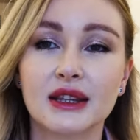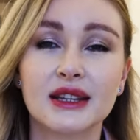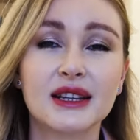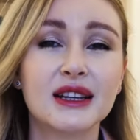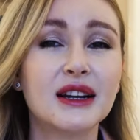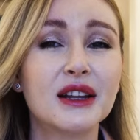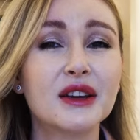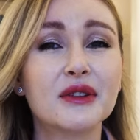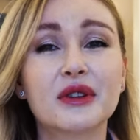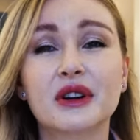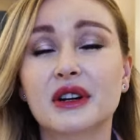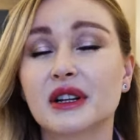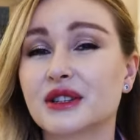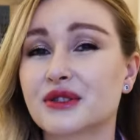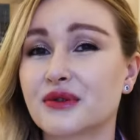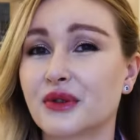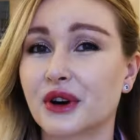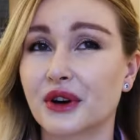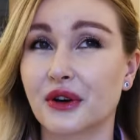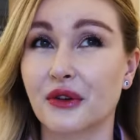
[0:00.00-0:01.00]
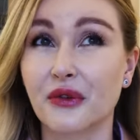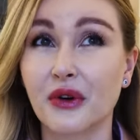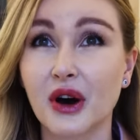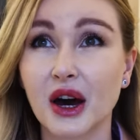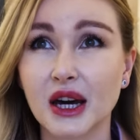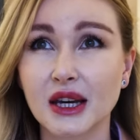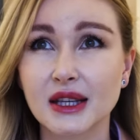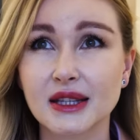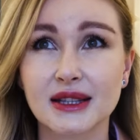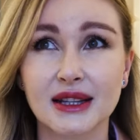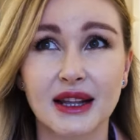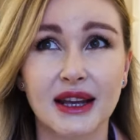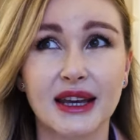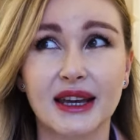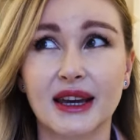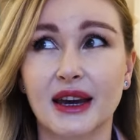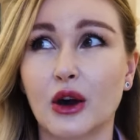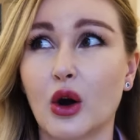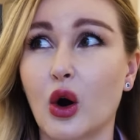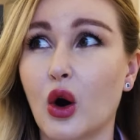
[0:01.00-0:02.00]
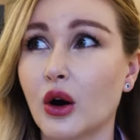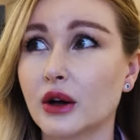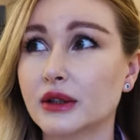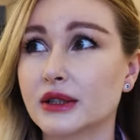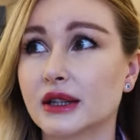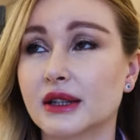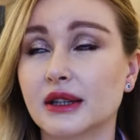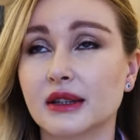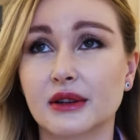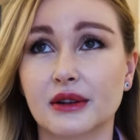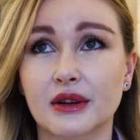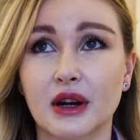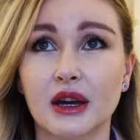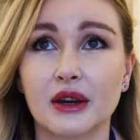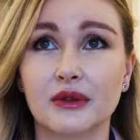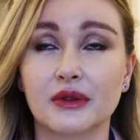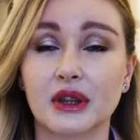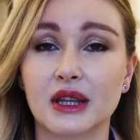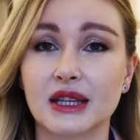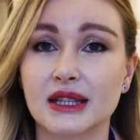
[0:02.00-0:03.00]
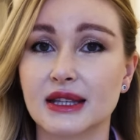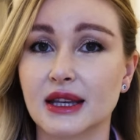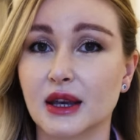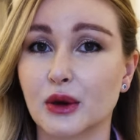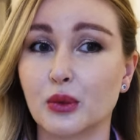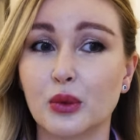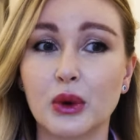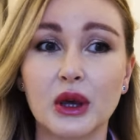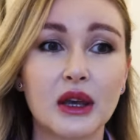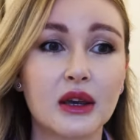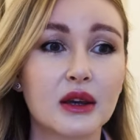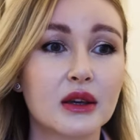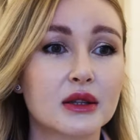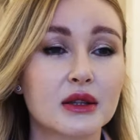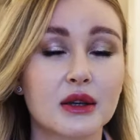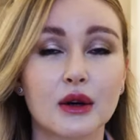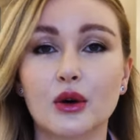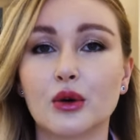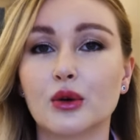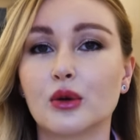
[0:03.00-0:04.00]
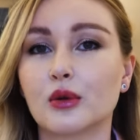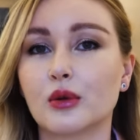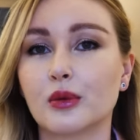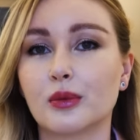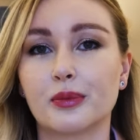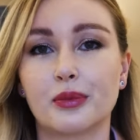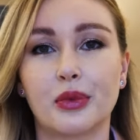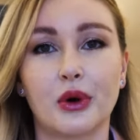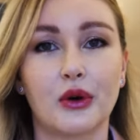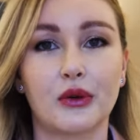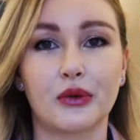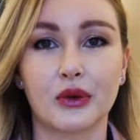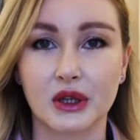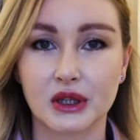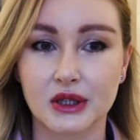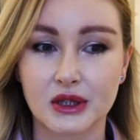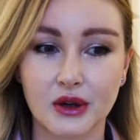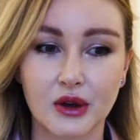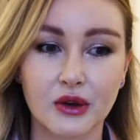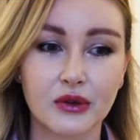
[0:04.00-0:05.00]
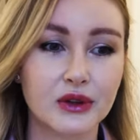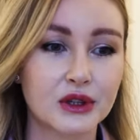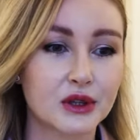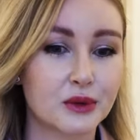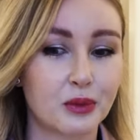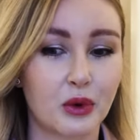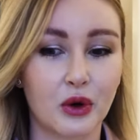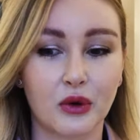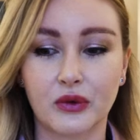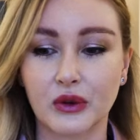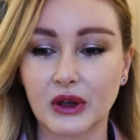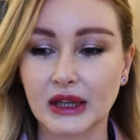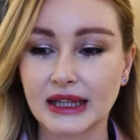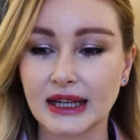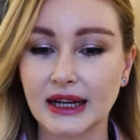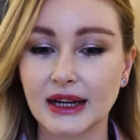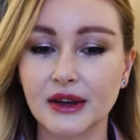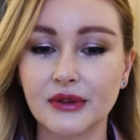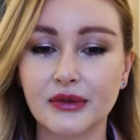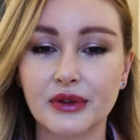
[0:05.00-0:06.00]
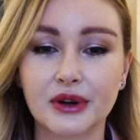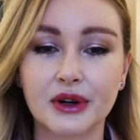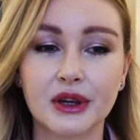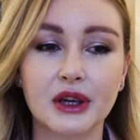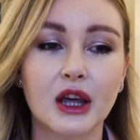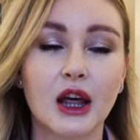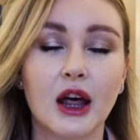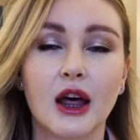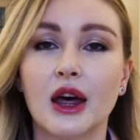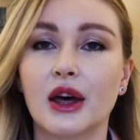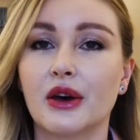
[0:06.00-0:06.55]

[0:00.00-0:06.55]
Delivery is very fast. Like I ordered, it arrived the same week. So perfect service, perfect delivery.